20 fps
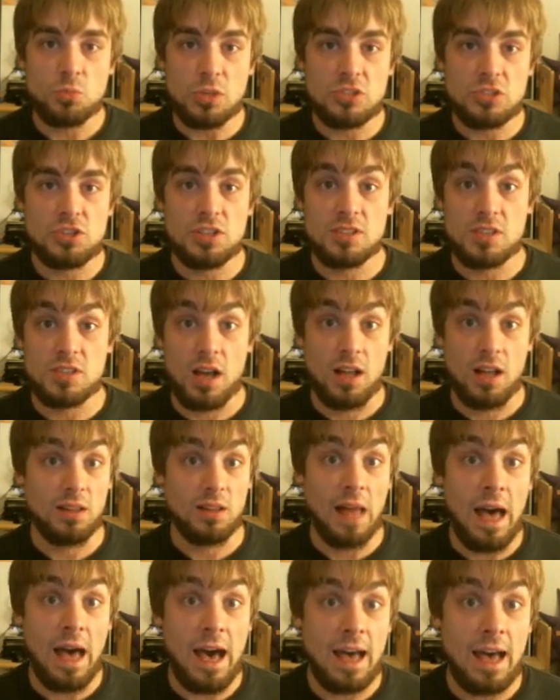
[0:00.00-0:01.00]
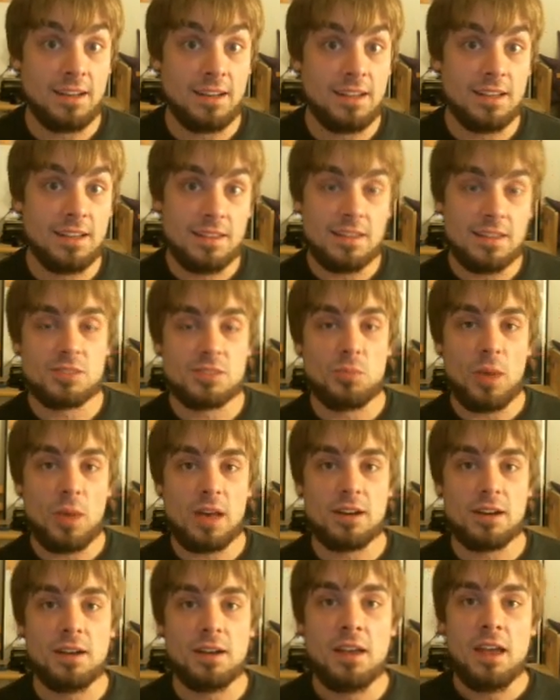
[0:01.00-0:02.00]
which is a lot in this
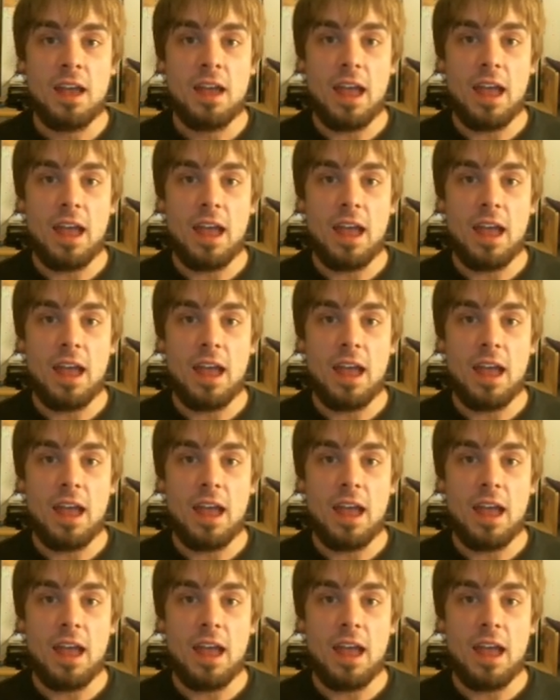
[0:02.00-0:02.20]
meta,